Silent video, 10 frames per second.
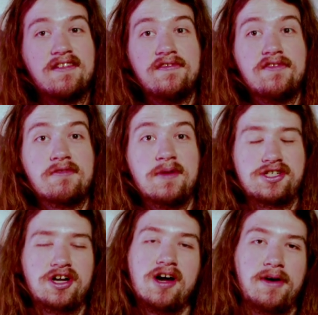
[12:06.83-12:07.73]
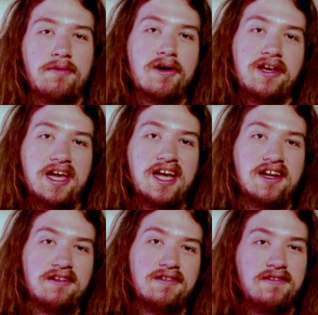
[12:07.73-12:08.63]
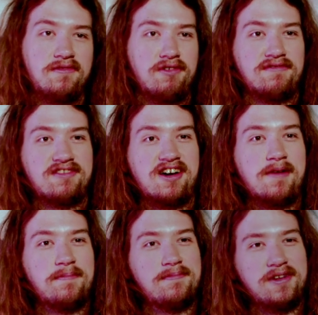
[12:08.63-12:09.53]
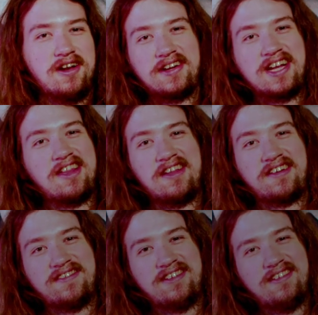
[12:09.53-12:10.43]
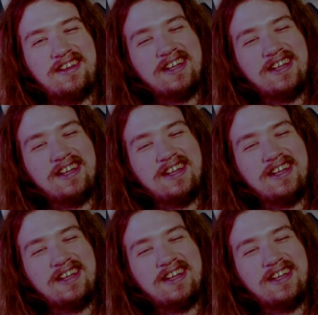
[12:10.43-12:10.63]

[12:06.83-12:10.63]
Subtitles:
if it was my job, I'd probably hate it over time. You know, I'd get sick of it.